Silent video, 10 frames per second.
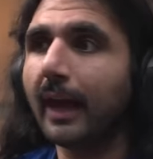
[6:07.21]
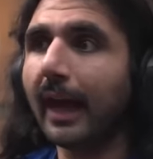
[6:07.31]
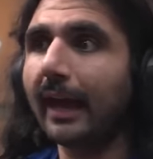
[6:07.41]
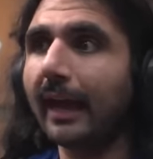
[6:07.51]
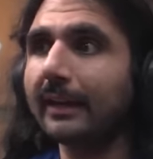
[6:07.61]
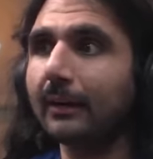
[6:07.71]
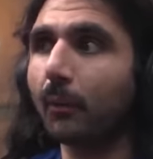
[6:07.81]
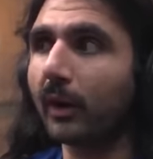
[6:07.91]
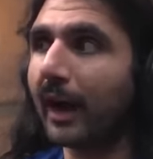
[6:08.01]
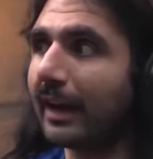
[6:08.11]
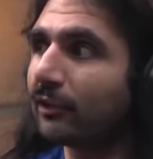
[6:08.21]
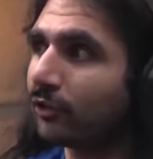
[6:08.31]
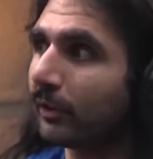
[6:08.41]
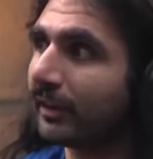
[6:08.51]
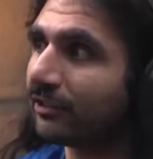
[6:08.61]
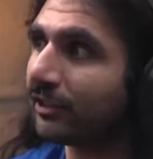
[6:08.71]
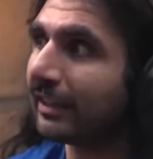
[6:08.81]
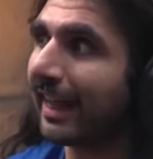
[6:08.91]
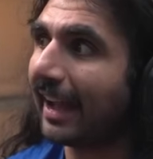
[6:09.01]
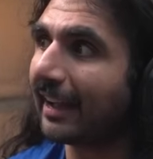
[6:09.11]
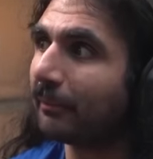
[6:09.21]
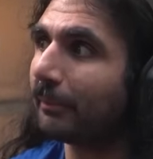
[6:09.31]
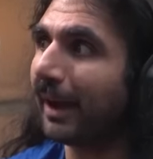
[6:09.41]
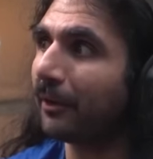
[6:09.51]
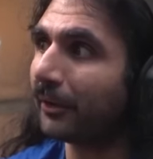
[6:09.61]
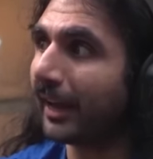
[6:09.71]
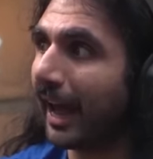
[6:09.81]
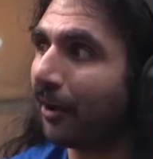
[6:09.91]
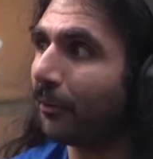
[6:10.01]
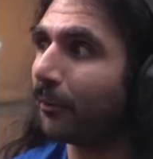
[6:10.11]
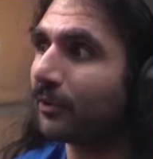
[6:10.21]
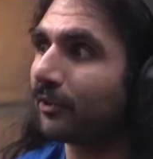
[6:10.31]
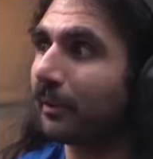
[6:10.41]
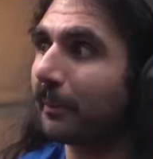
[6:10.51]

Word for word: And, and we're kind of starting to see that come about now, which